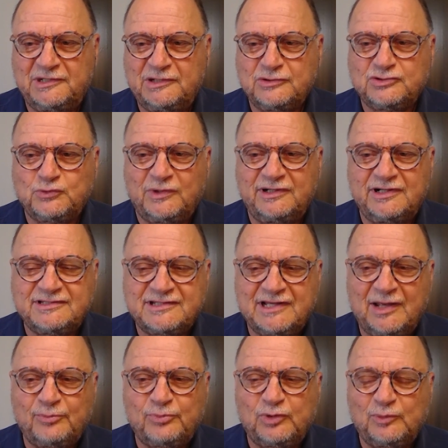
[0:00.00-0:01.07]
used one
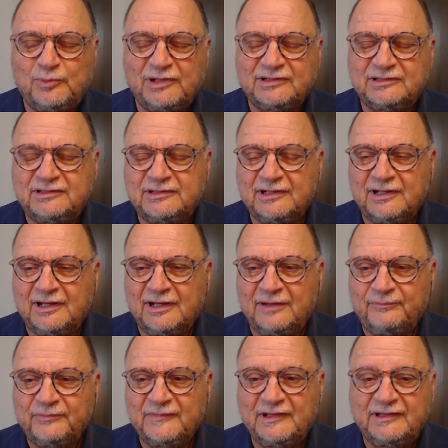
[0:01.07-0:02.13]
example, but
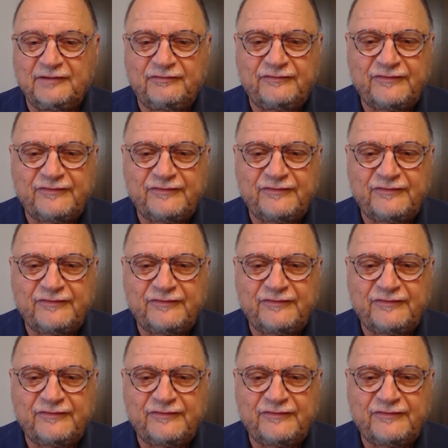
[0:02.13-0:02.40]
the